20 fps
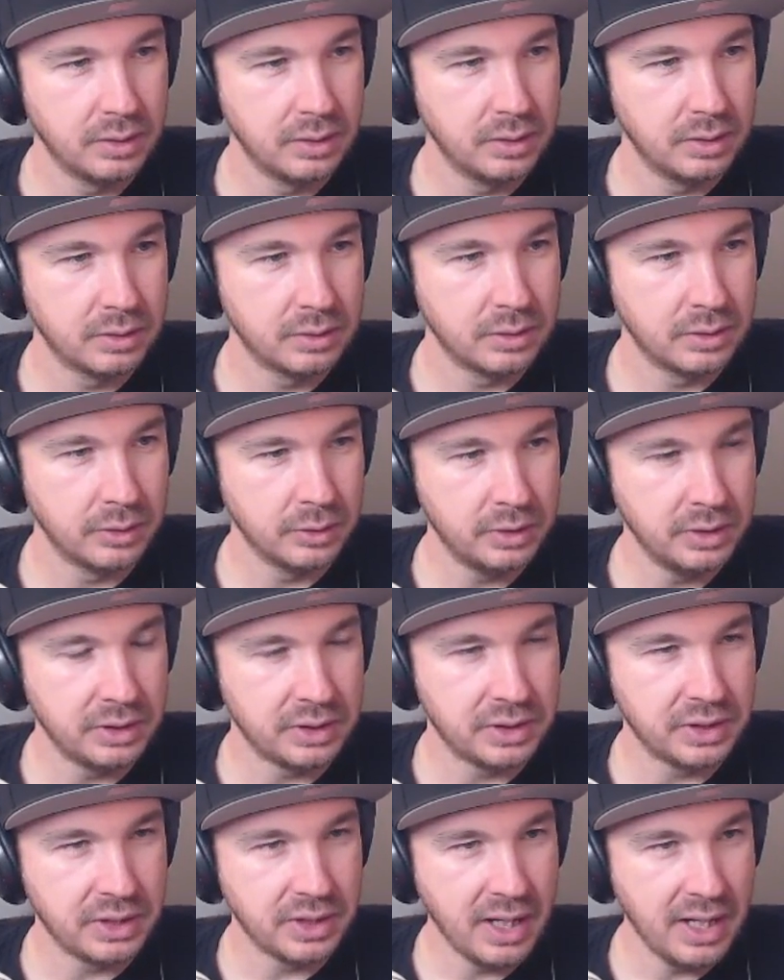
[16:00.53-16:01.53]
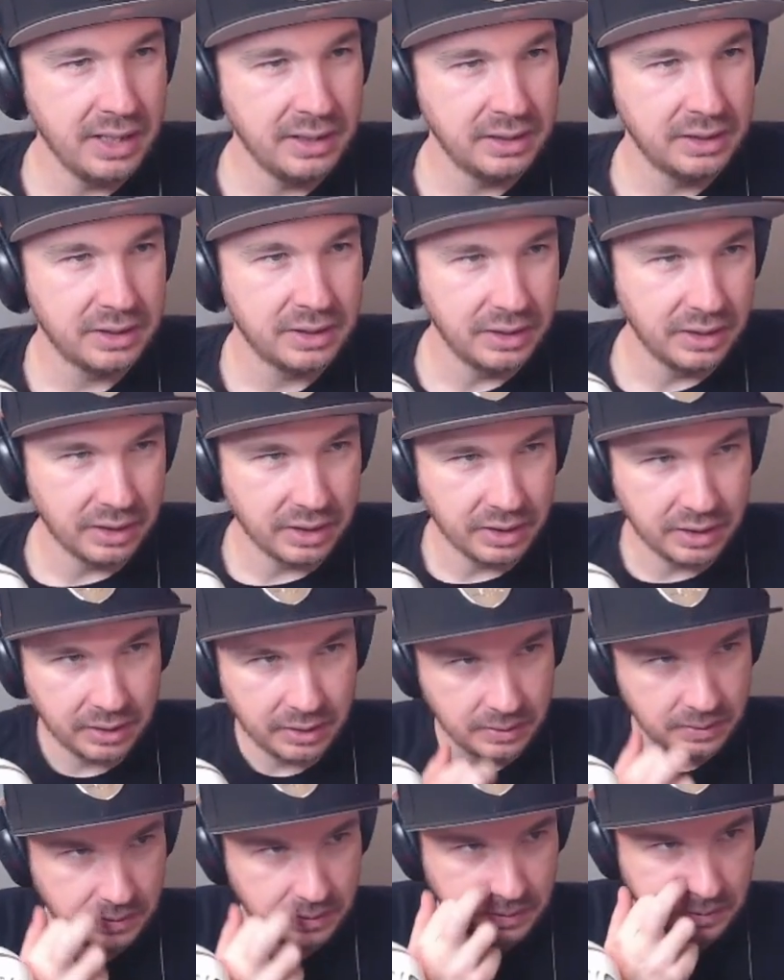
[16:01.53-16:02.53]
There's a chance that
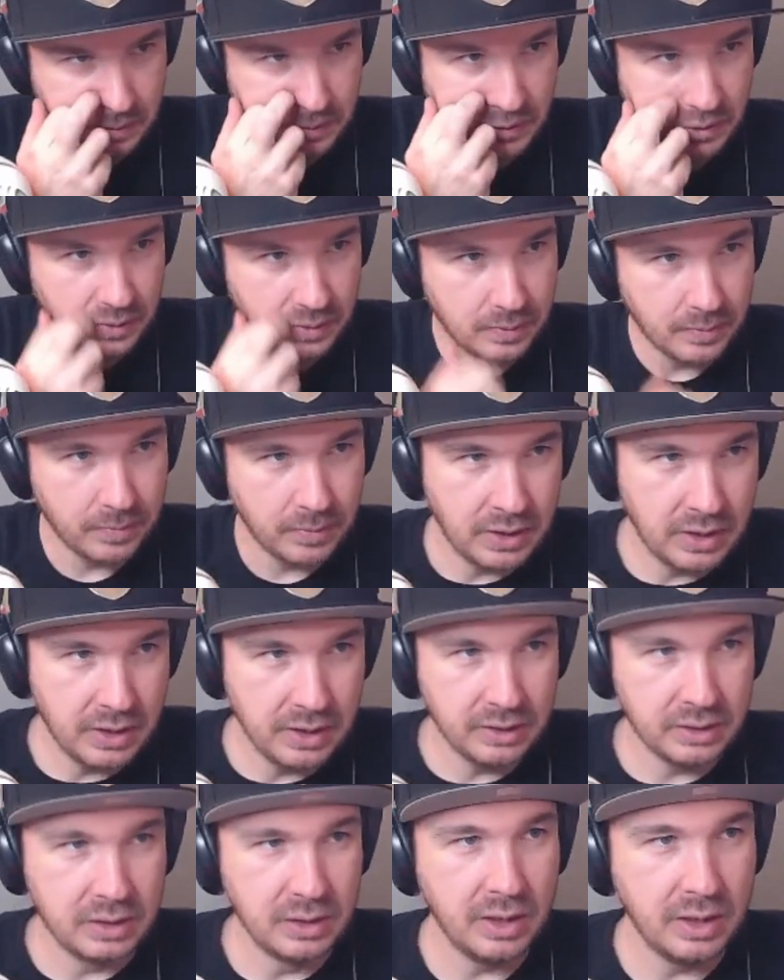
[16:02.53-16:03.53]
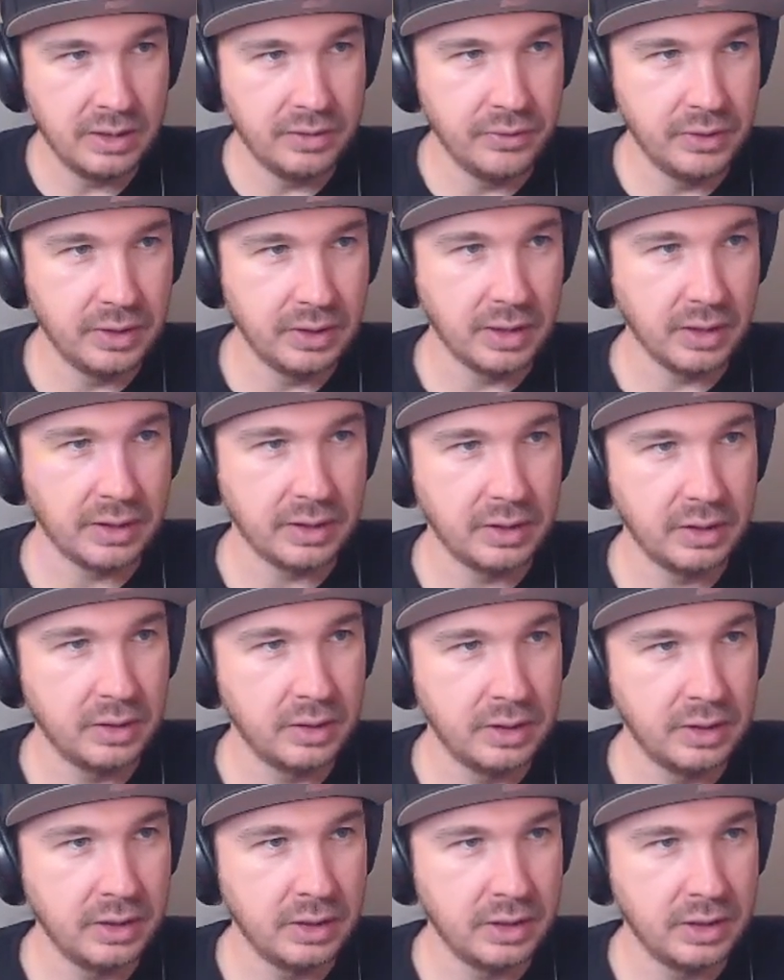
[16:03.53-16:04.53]
he's not even like,
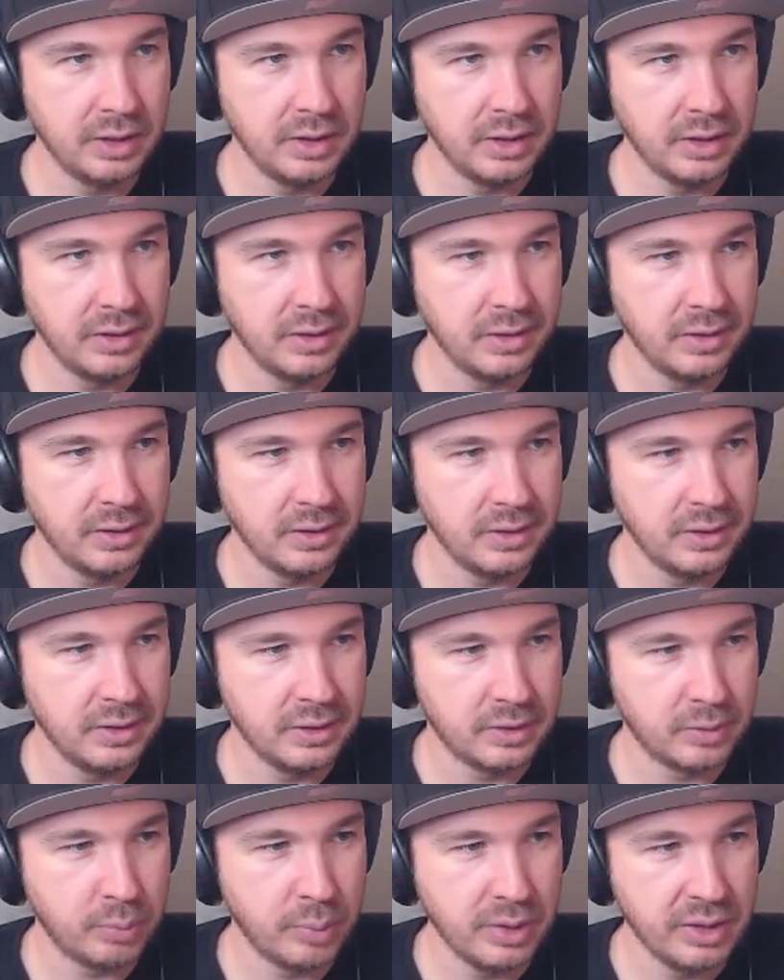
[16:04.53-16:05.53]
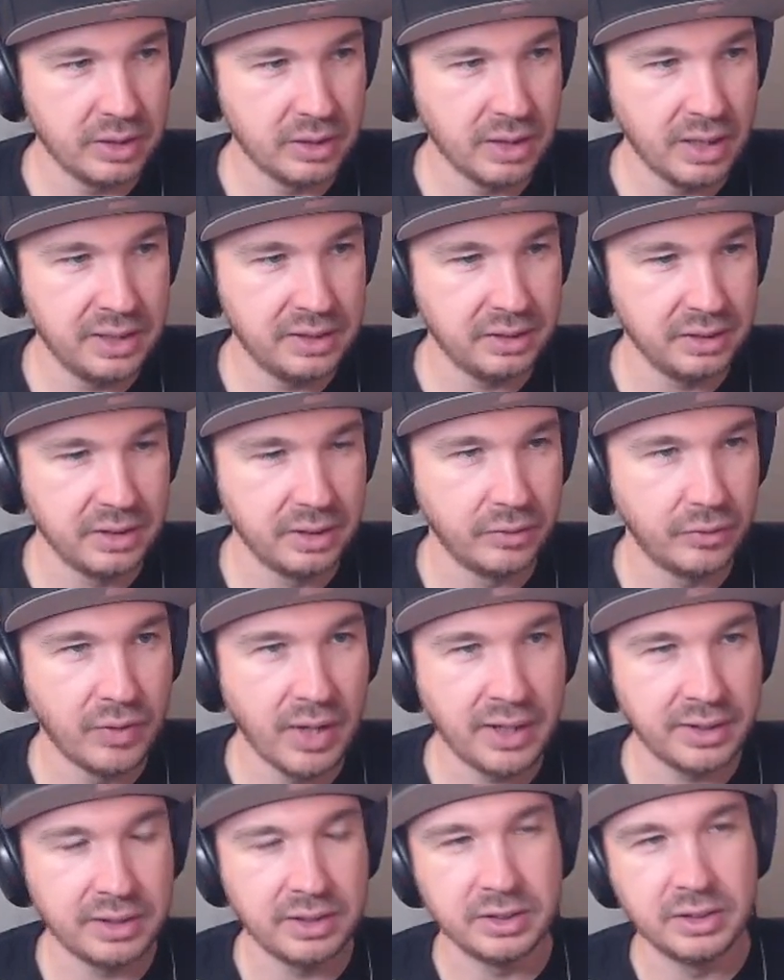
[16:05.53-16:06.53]
it's pretty likely in
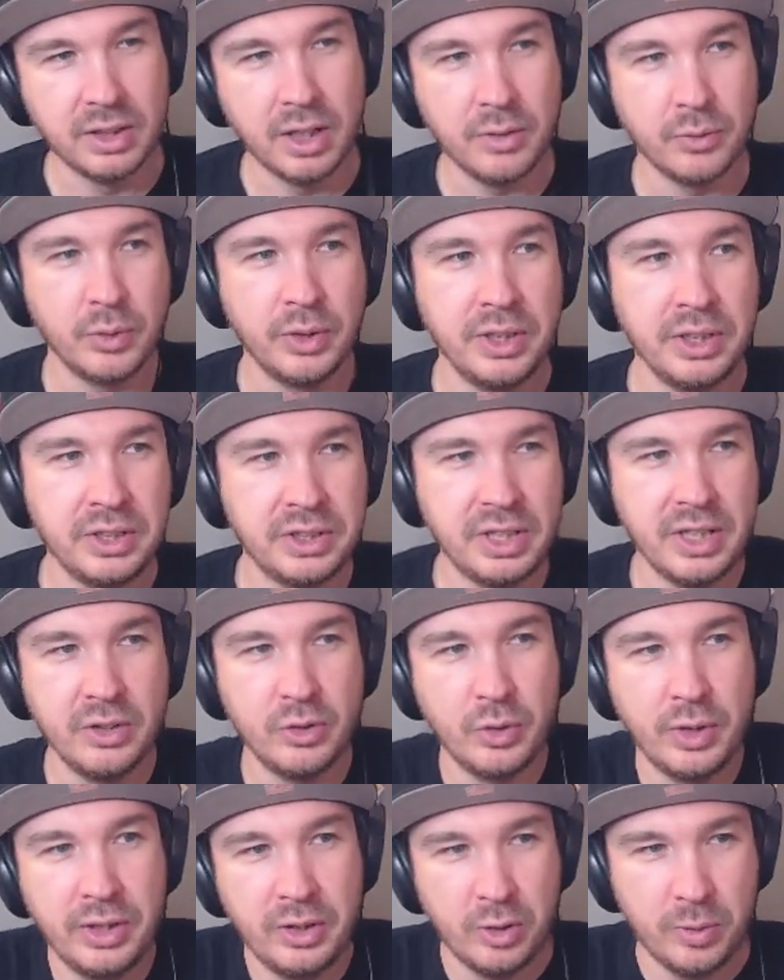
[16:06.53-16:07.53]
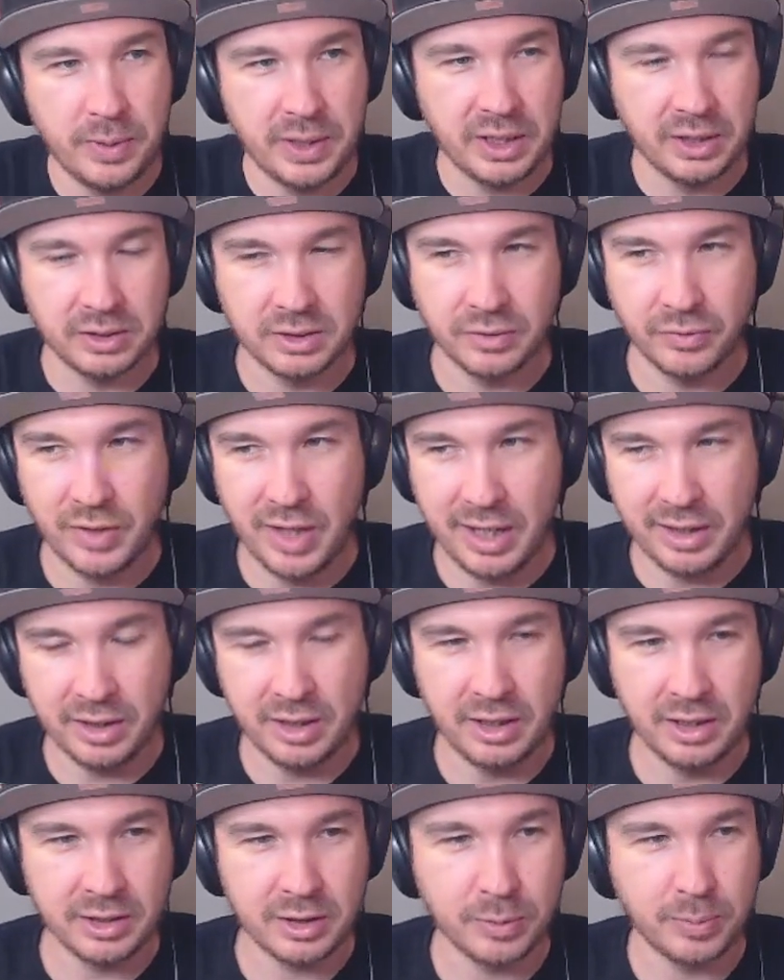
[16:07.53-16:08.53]
fact he's not running generator because of that
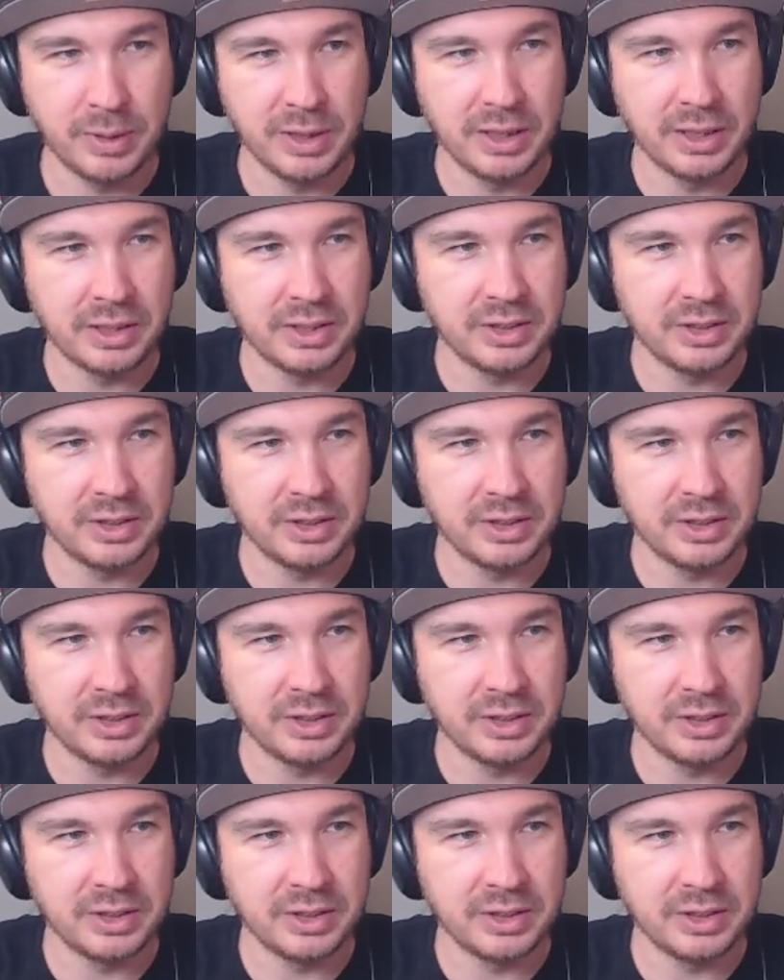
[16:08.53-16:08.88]
hodgepodge.